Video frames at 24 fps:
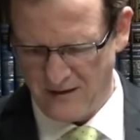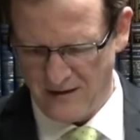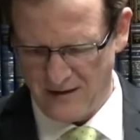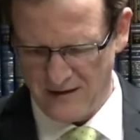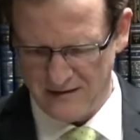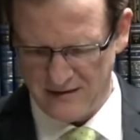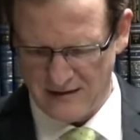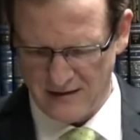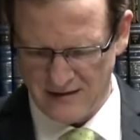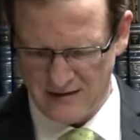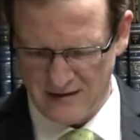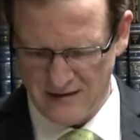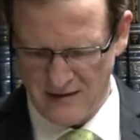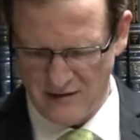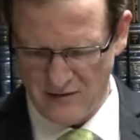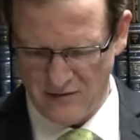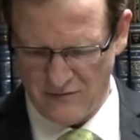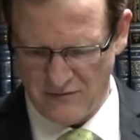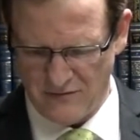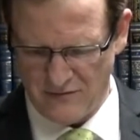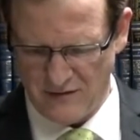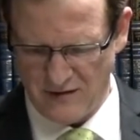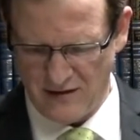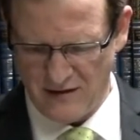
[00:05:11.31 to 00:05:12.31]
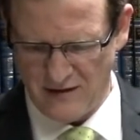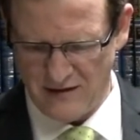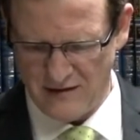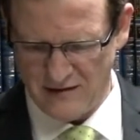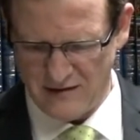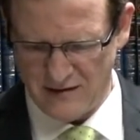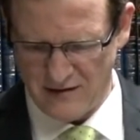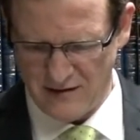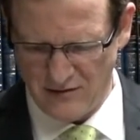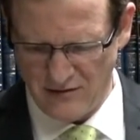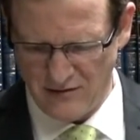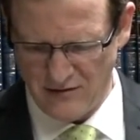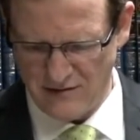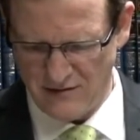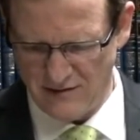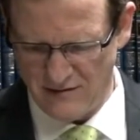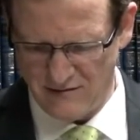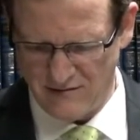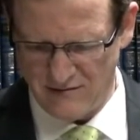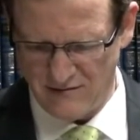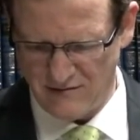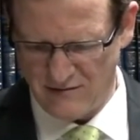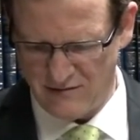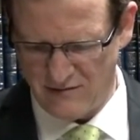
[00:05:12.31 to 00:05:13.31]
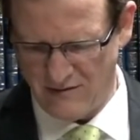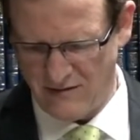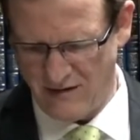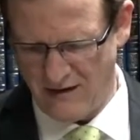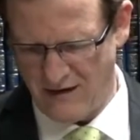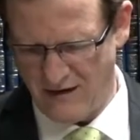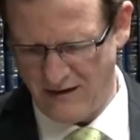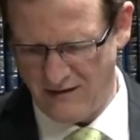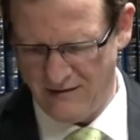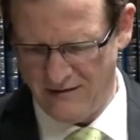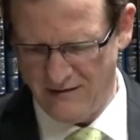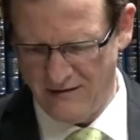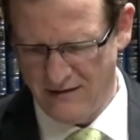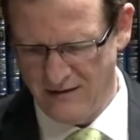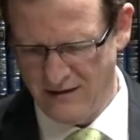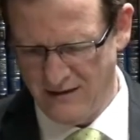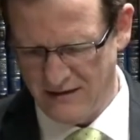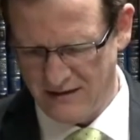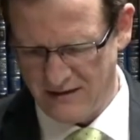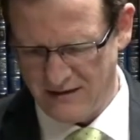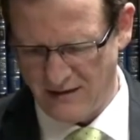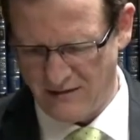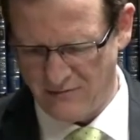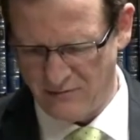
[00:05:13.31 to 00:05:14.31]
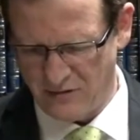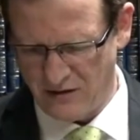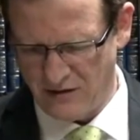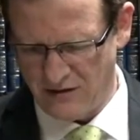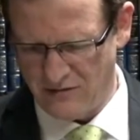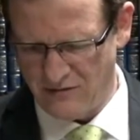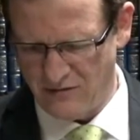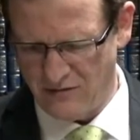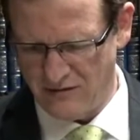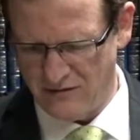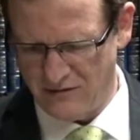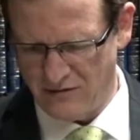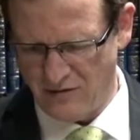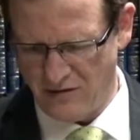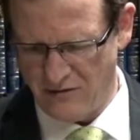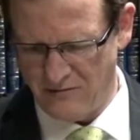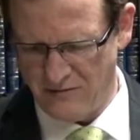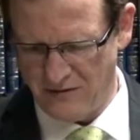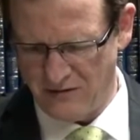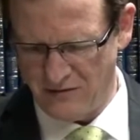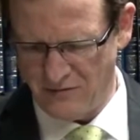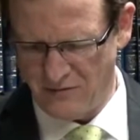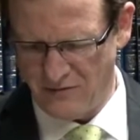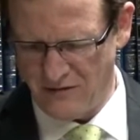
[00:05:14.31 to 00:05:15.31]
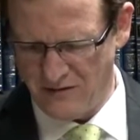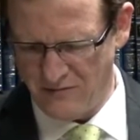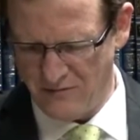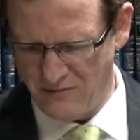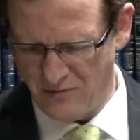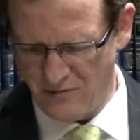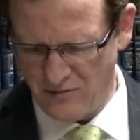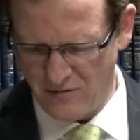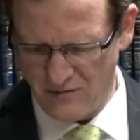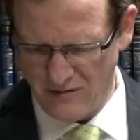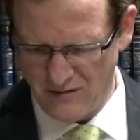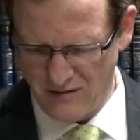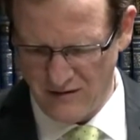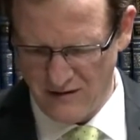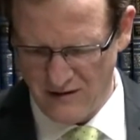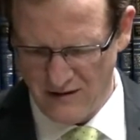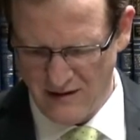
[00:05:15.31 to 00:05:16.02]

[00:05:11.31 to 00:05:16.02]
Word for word: as a sin offering, as anointed kohen, subject to atonement with the bull,